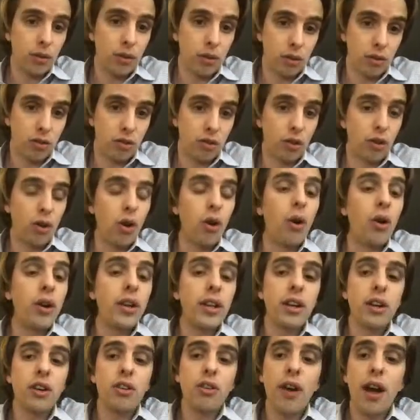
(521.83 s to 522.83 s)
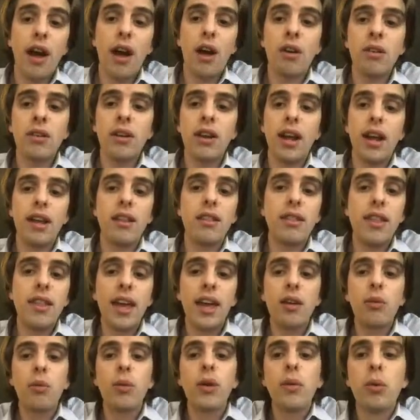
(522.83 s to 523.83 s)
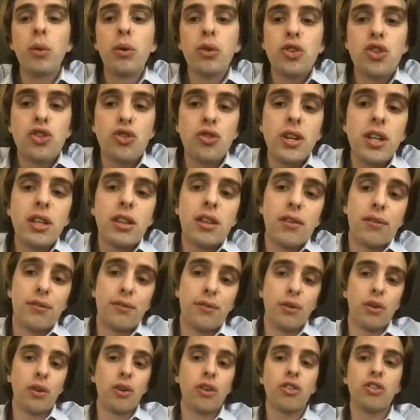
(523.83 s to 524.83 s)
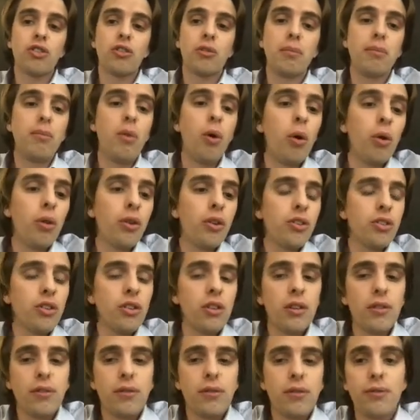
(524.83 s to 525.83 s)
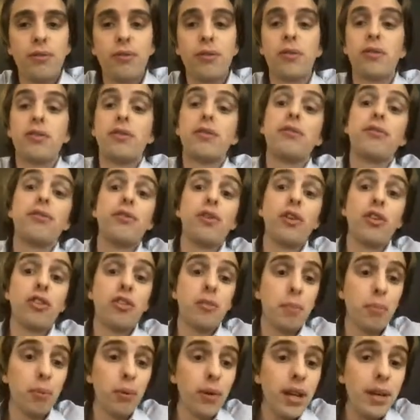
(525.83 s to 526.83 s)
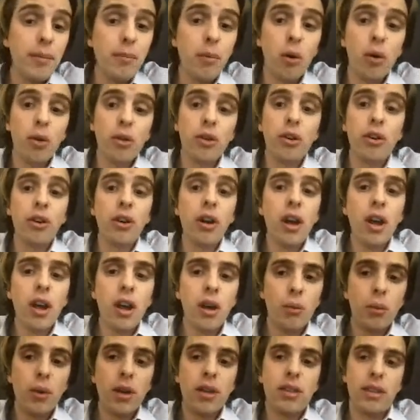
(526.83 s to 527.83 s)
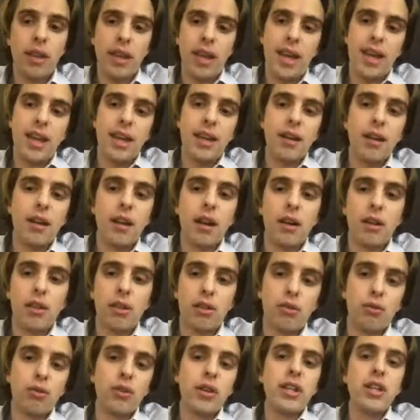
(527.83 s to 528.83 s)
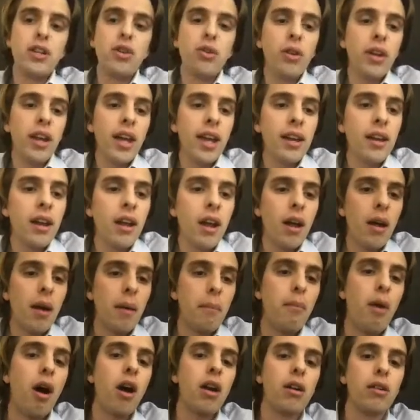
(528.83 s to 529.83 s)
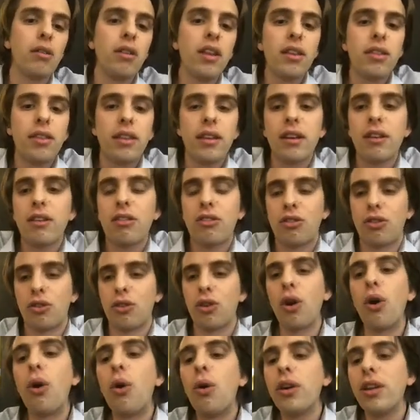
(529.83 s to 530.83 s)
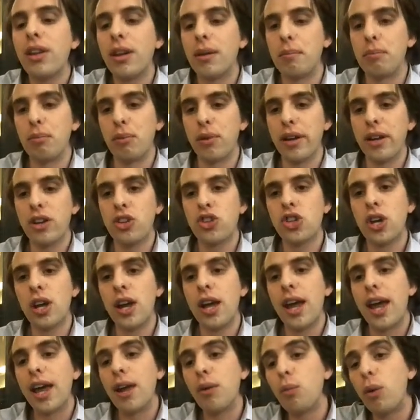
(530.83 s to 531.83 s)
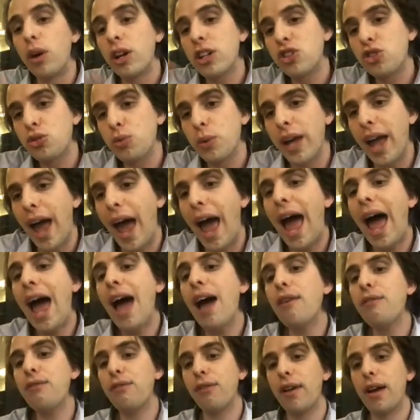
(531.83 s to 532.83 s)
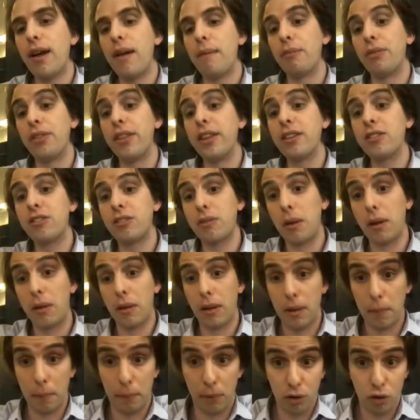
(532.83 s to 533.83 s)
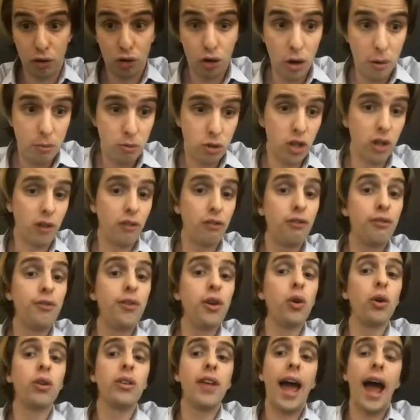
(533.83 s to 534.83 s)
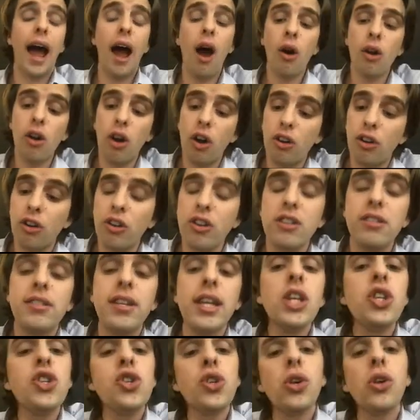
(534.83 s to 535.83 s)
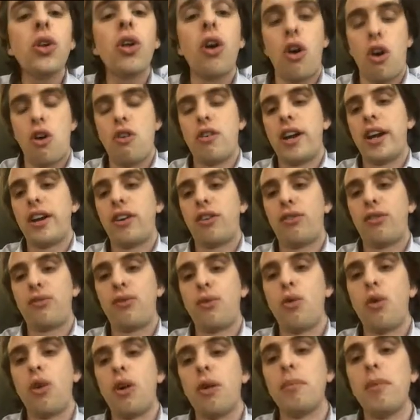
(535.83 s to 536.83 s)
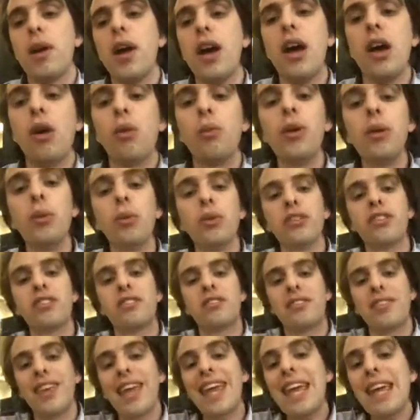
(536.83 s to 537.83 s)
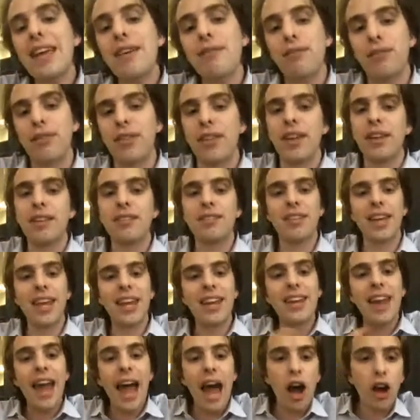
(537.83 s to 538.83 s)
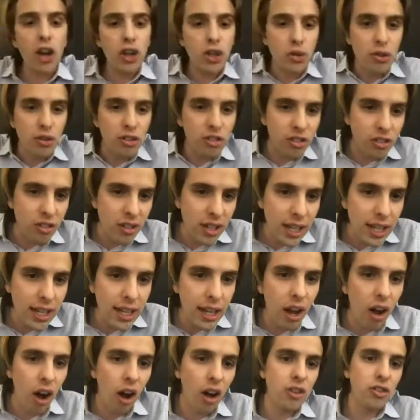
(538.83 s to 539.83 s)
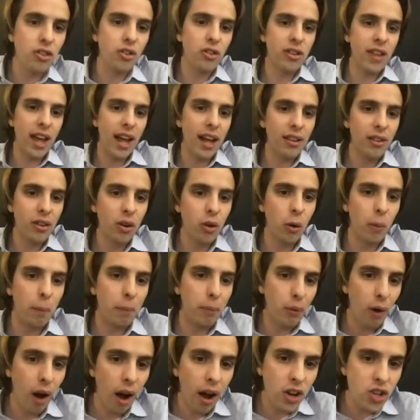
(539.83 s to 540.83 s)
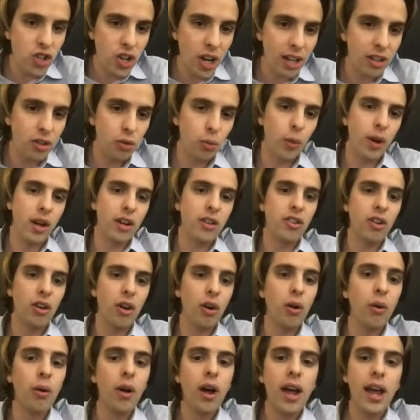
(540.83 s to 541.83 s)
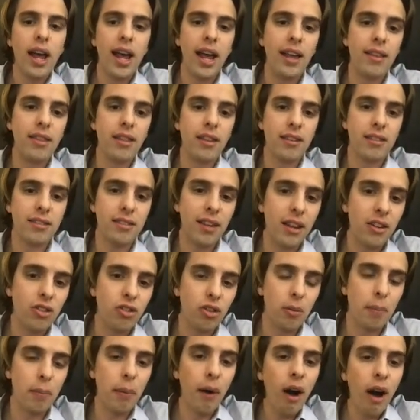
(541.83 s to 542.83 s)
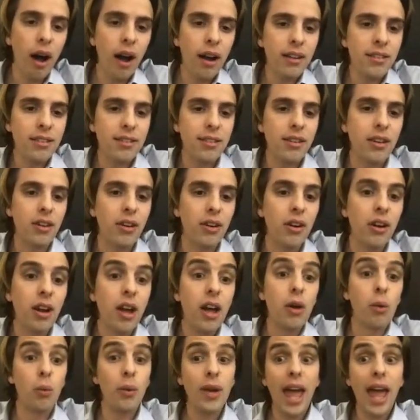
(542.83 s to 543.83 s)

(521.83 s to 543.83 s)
zirconia crown, and then we will treat the first molar to the first premolar with a 3-unit monolithic zirconia bridge. And once we have this prescription filled out on our digital RX form, we will save this. And now you see under that little project window in the center box here, we